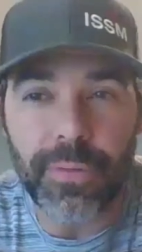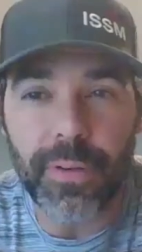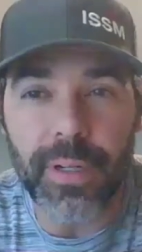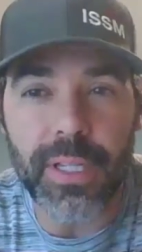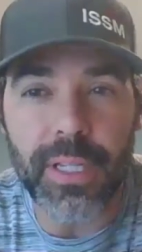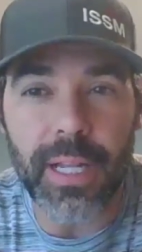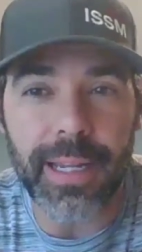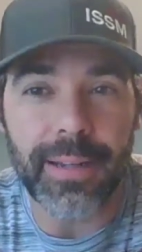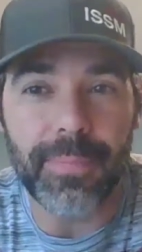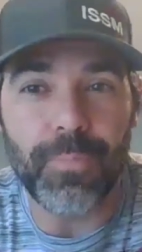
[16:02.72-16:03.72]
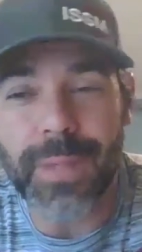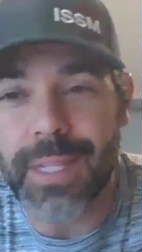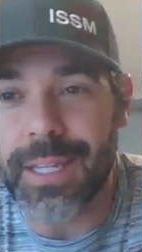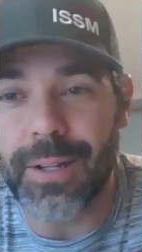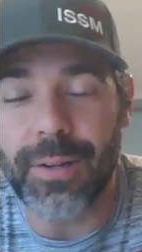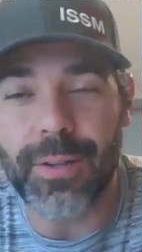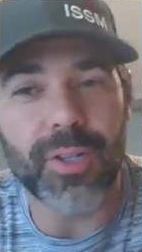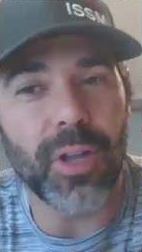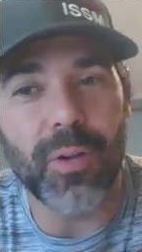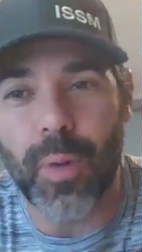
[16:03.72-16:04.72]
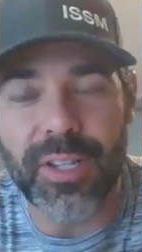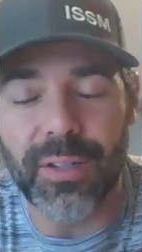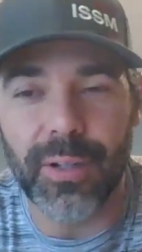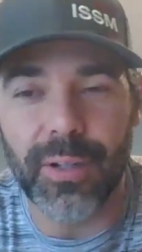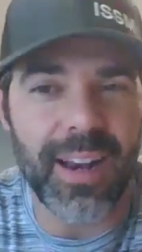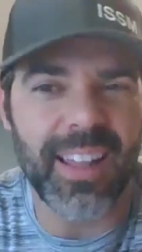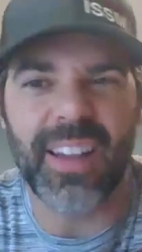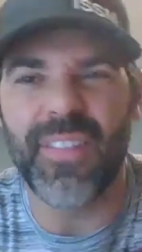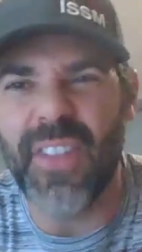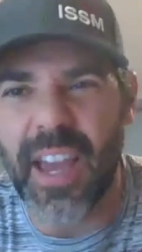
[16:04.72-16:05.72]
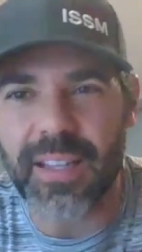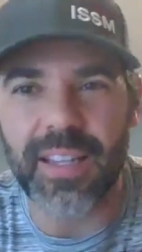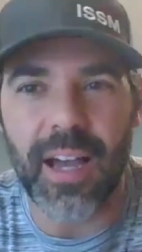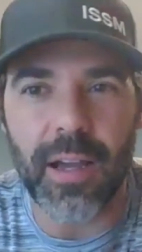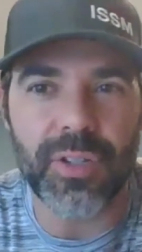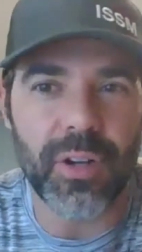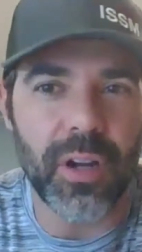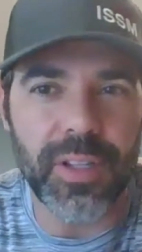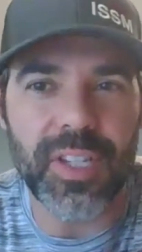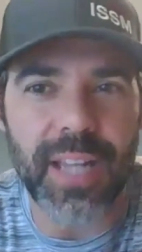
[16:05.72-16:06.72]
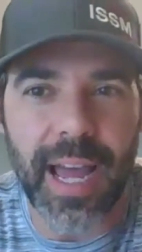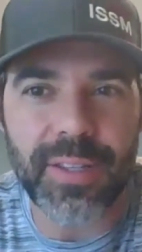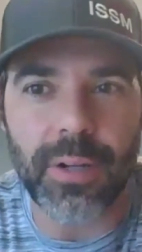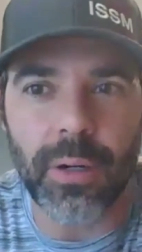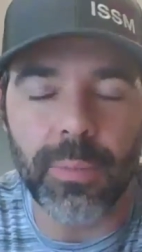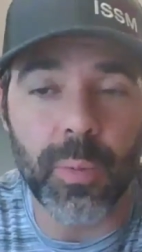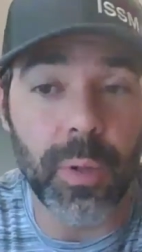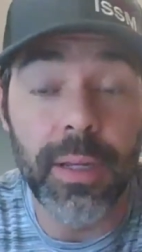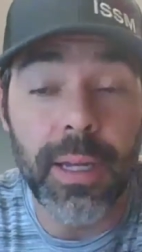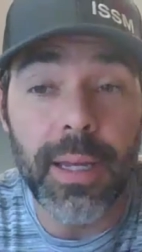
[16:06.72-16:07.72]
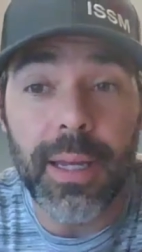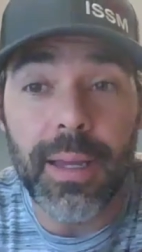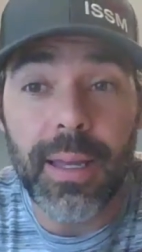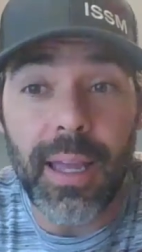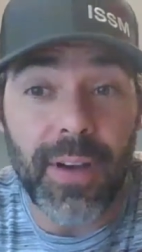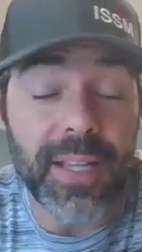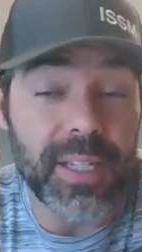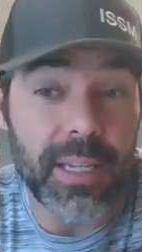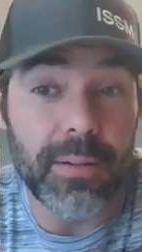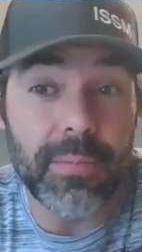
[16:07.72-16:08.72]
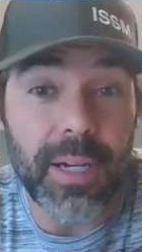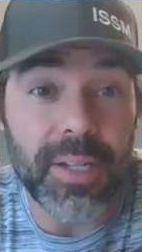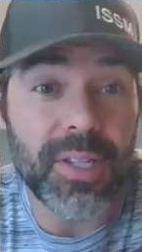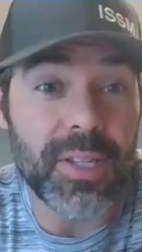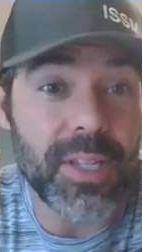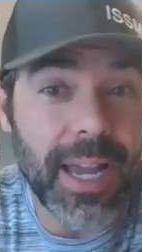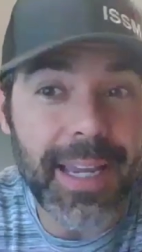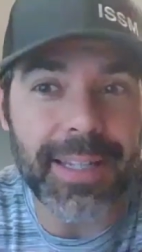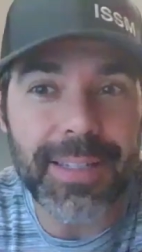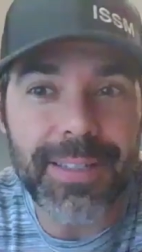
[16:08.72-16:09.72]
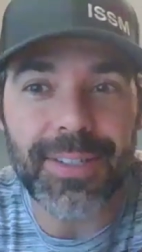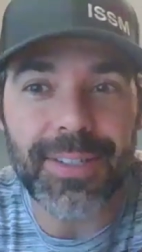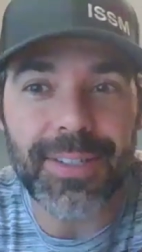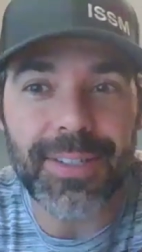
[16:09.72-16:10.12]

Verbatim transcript: difference, and I can, you know, there's other ways to look at it like effect size or all these stats terms, but if I see a, a second's